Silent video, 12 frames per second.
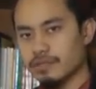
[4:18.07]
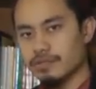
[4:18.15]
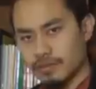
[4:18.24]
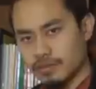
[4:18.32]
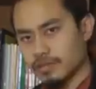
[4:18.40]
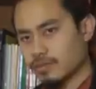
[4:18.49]

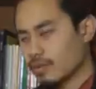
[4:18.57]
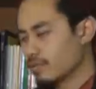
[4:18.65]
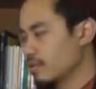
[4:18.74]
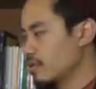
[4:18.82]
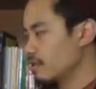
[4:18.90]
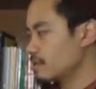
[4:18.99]
So this is what
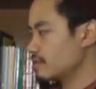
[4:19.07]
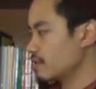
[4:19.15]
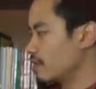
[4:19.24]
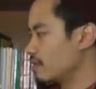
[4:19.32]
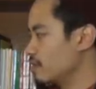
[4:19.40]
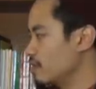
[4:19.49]
we can
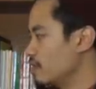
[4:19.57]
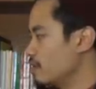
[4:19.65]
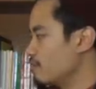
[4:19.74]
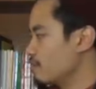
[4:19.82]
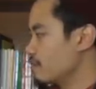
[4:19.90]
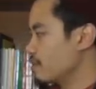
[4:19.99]
understand
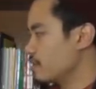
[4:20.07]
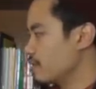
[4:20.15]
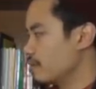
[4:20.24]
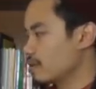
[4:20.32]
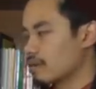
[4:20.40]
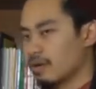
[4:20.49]
from the
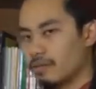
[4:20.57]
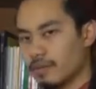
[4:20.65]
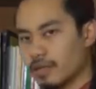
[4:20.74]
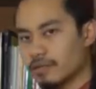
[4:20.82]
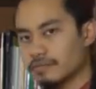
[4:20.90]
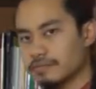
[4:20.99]
name
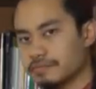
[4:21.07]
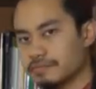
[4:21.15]
Ar-Rahman.